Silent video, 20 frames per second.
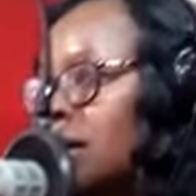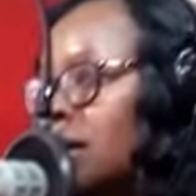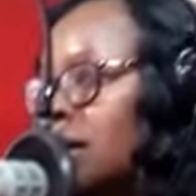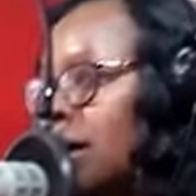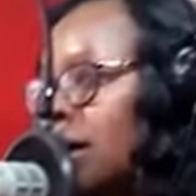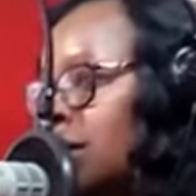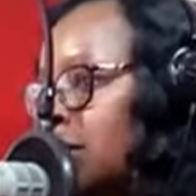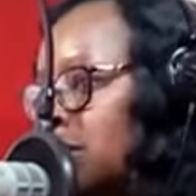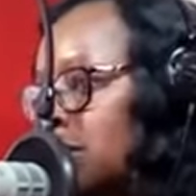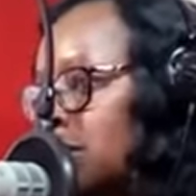
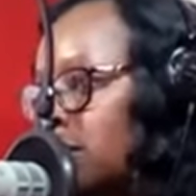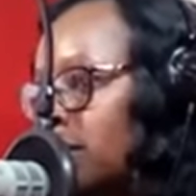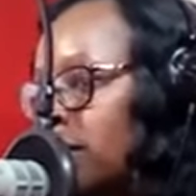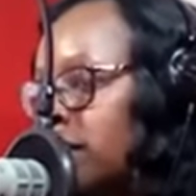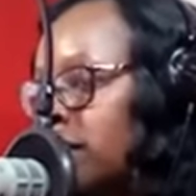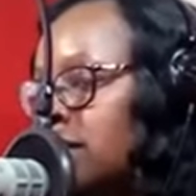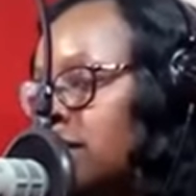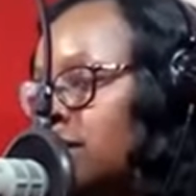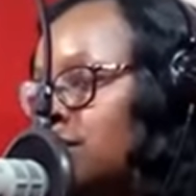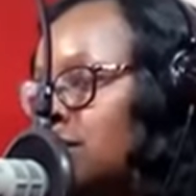Her
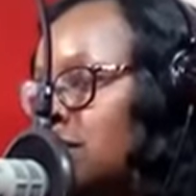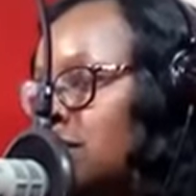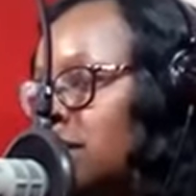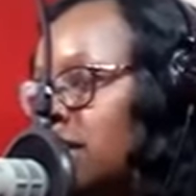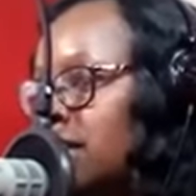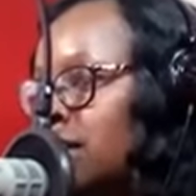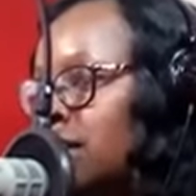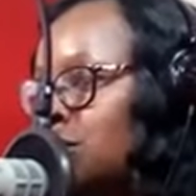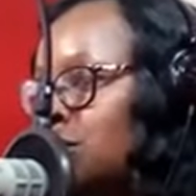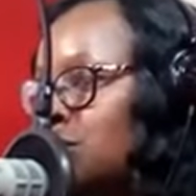conservative
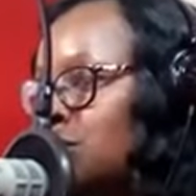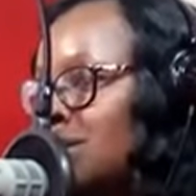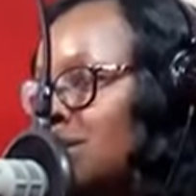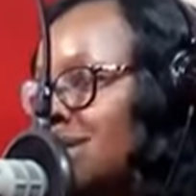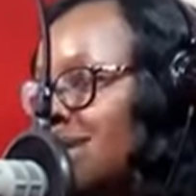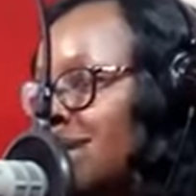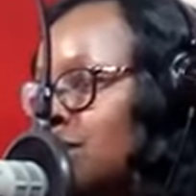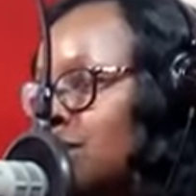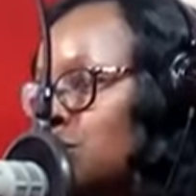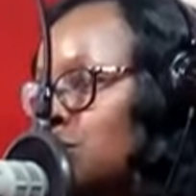
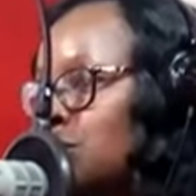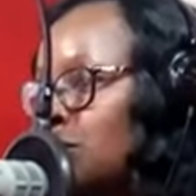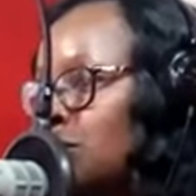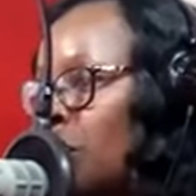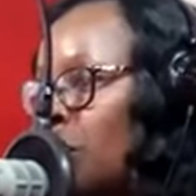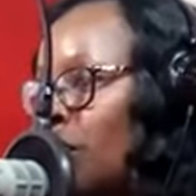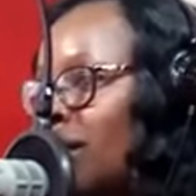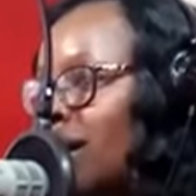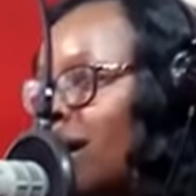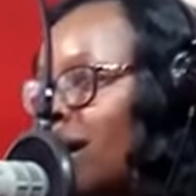CDU-CSU
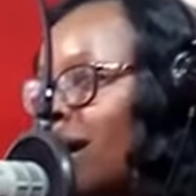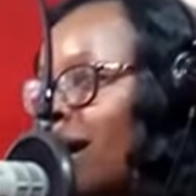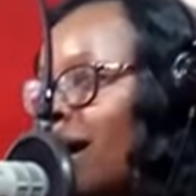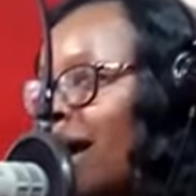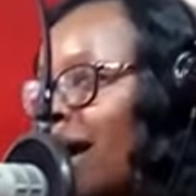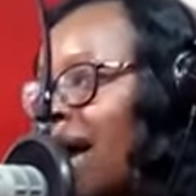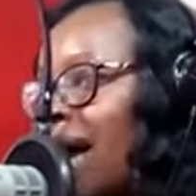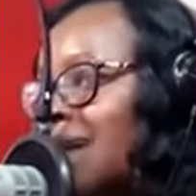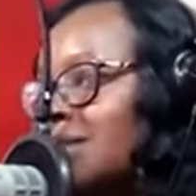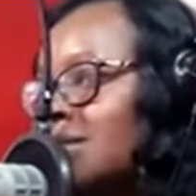bloc
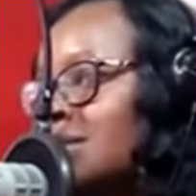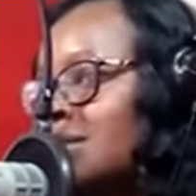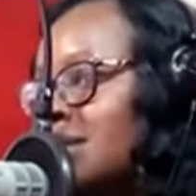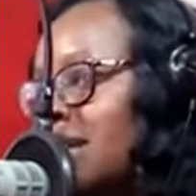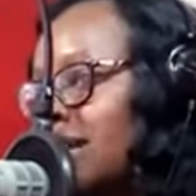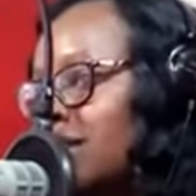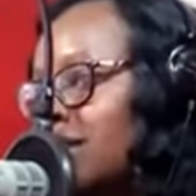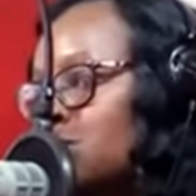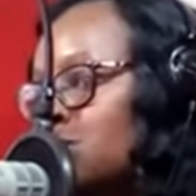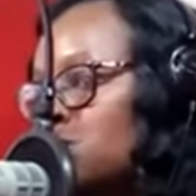has
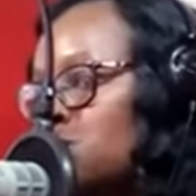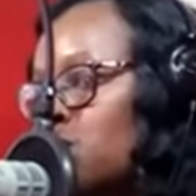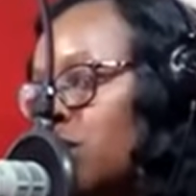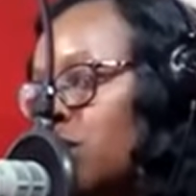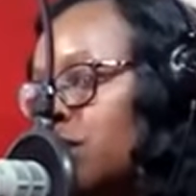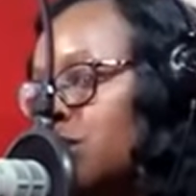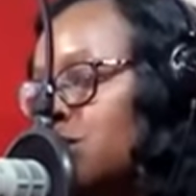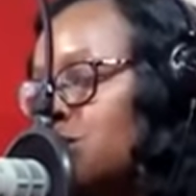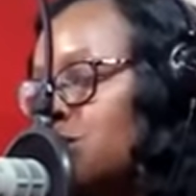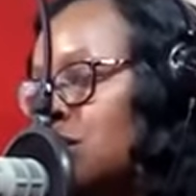seen its
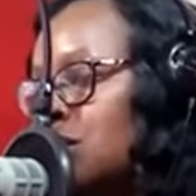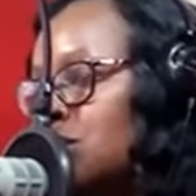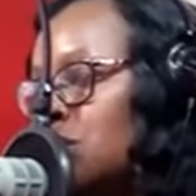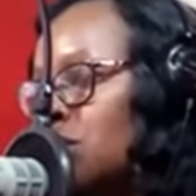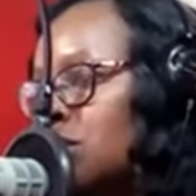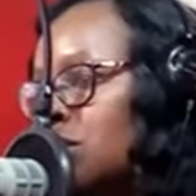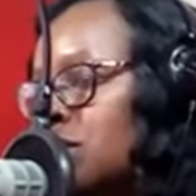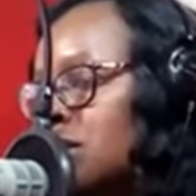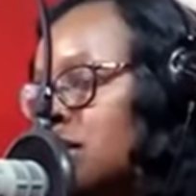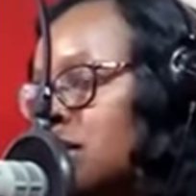worst
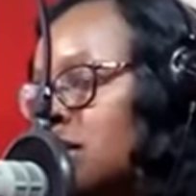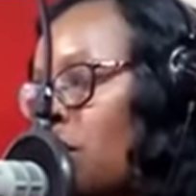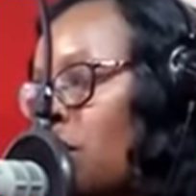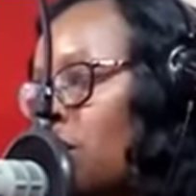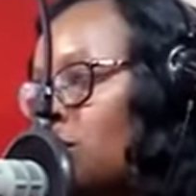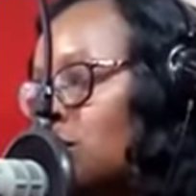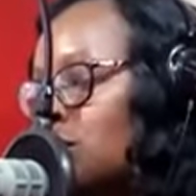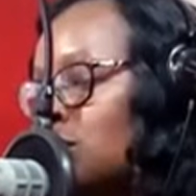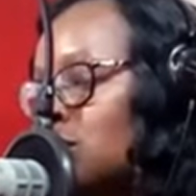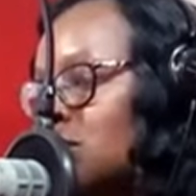result in
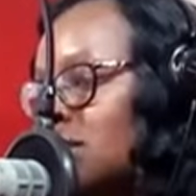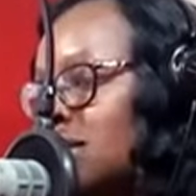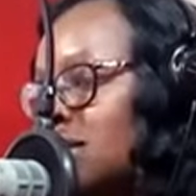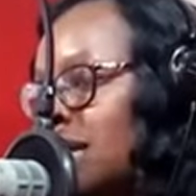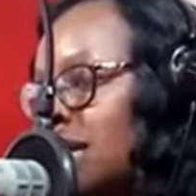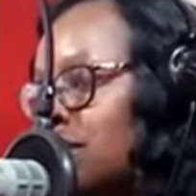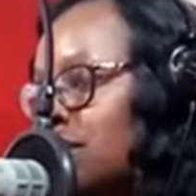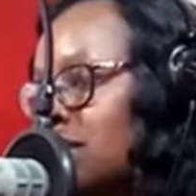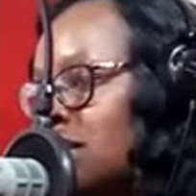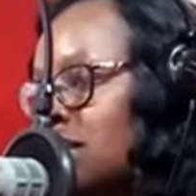almost
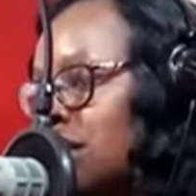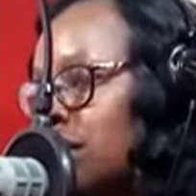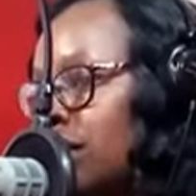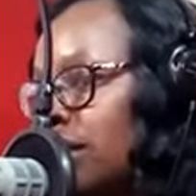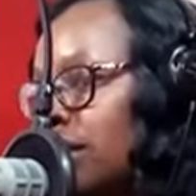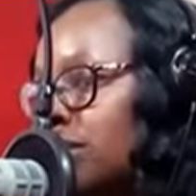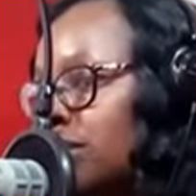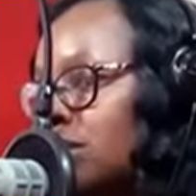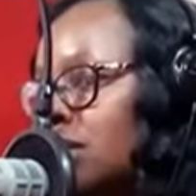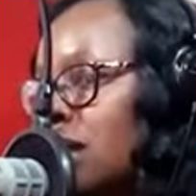70
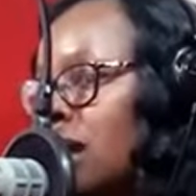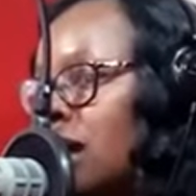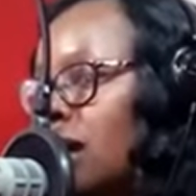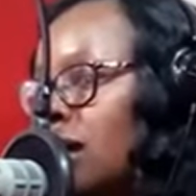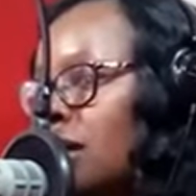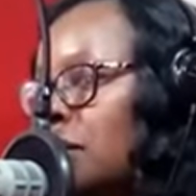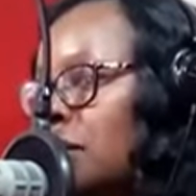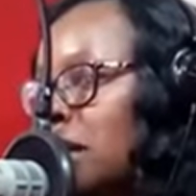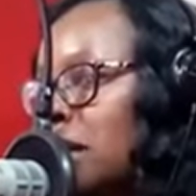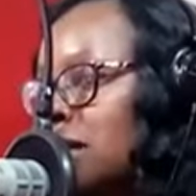years,
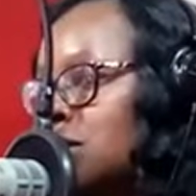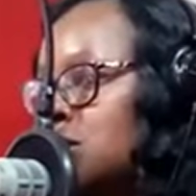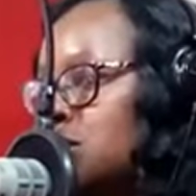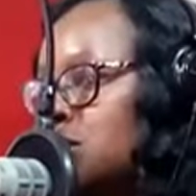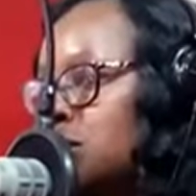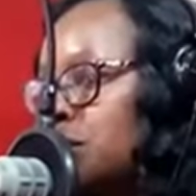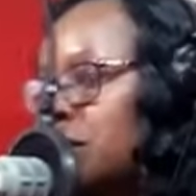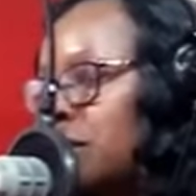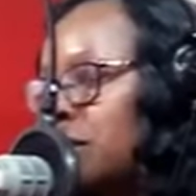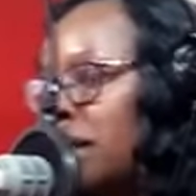but
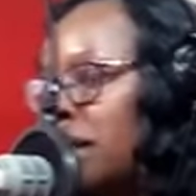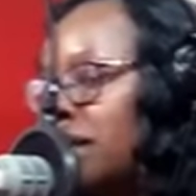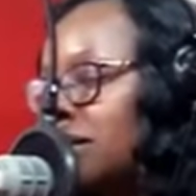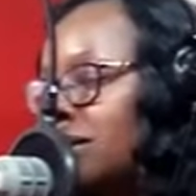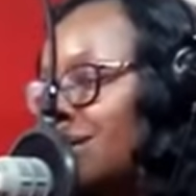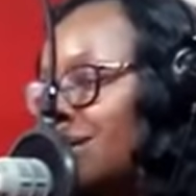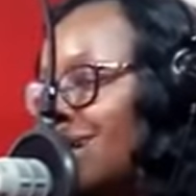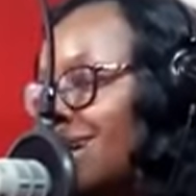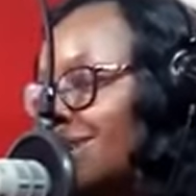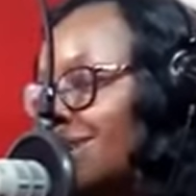will remain
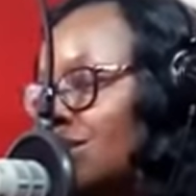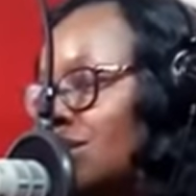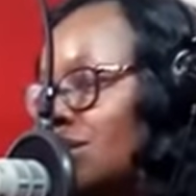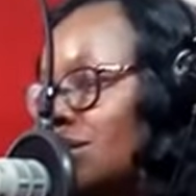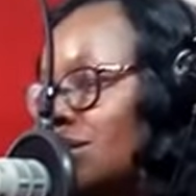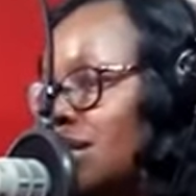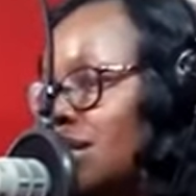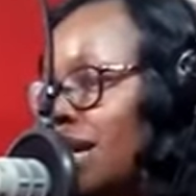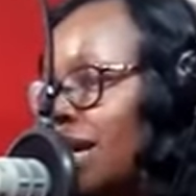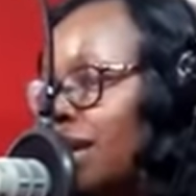the
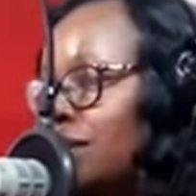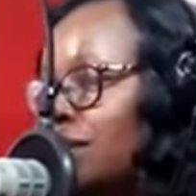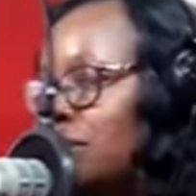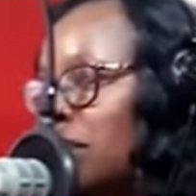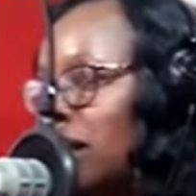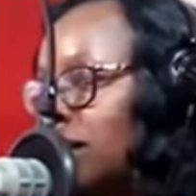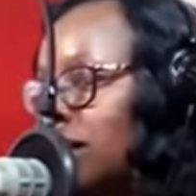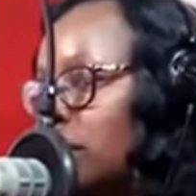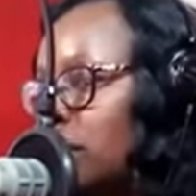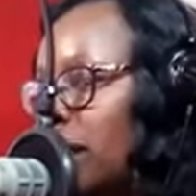largest in
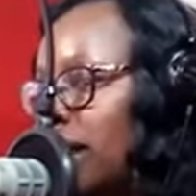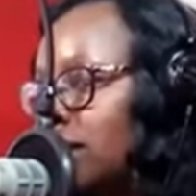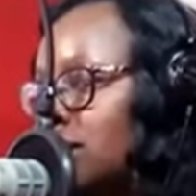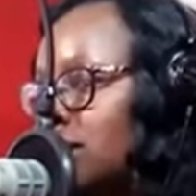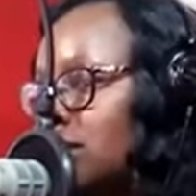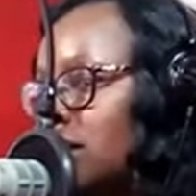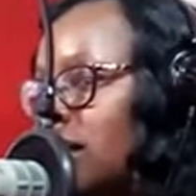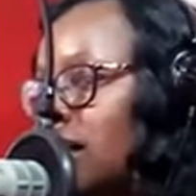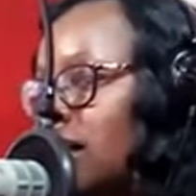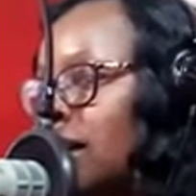
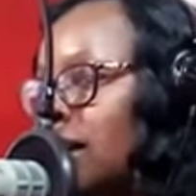parliament.